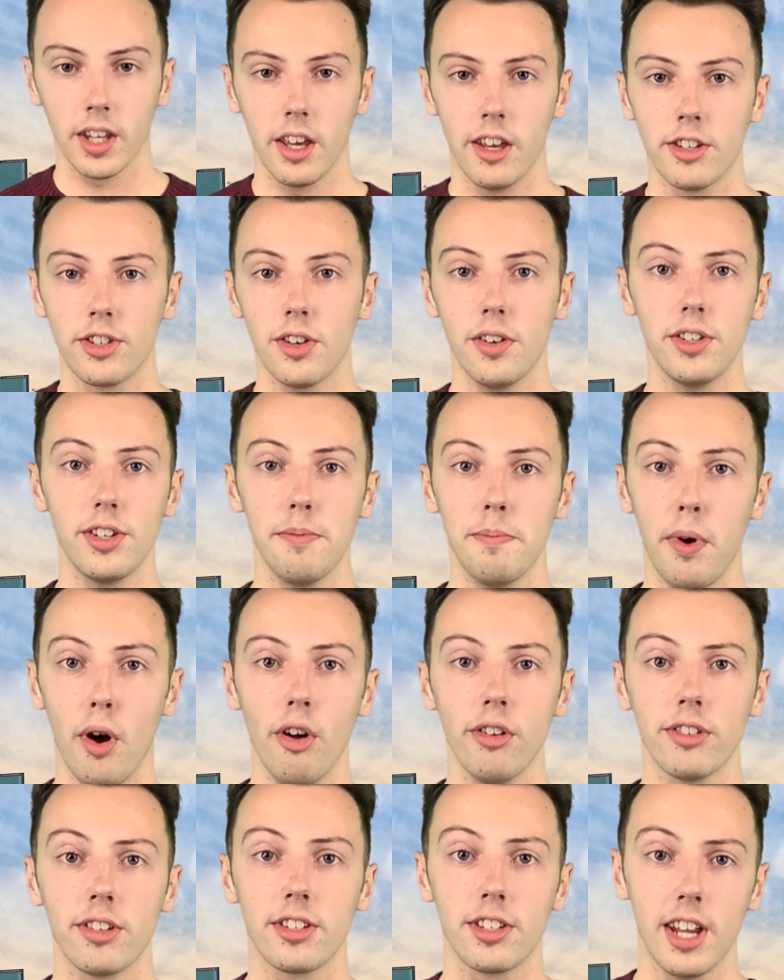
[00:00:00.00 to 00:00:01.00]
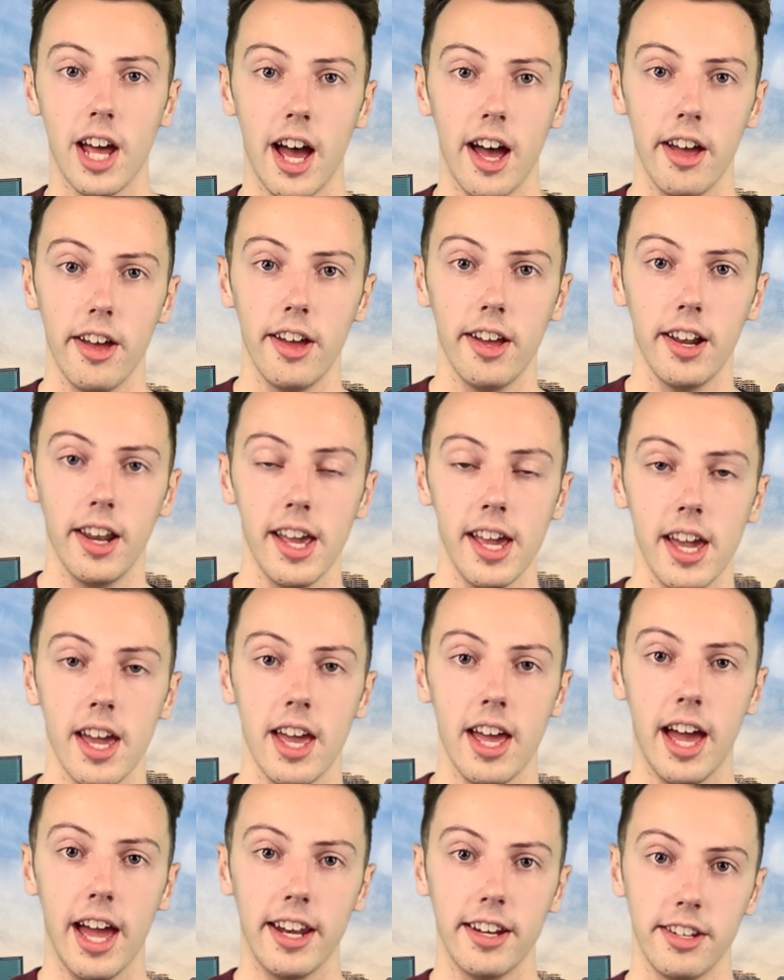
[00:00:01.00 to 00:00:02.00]
So it's important to start early
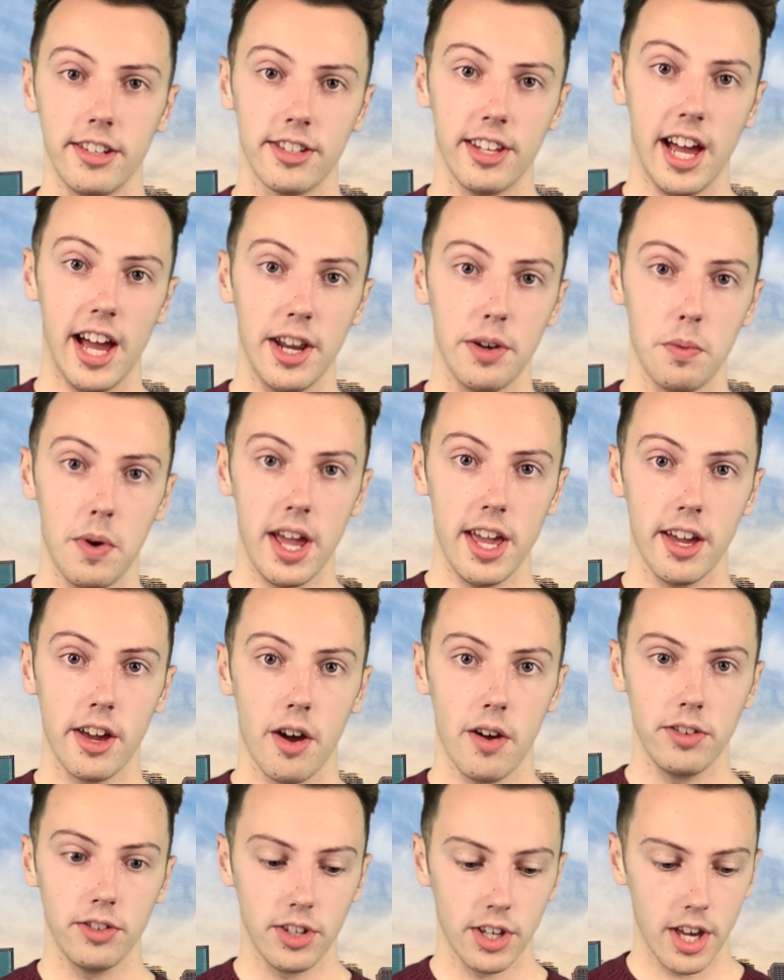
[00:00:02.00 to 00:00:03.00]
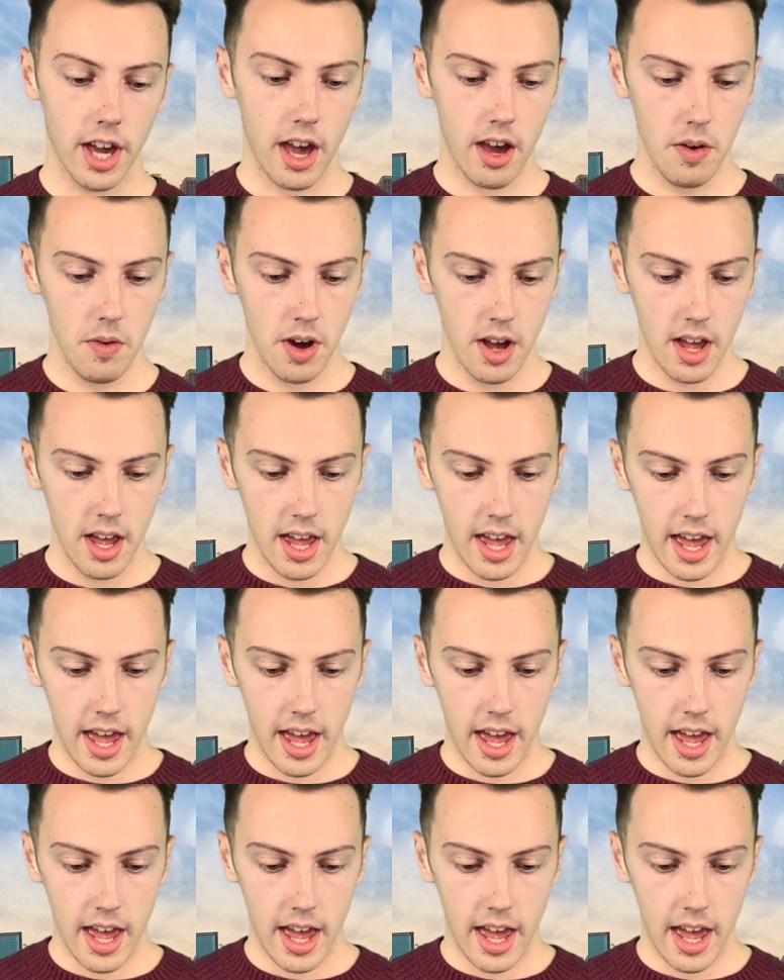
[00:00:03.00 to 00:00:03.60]
and decide where you're going to go.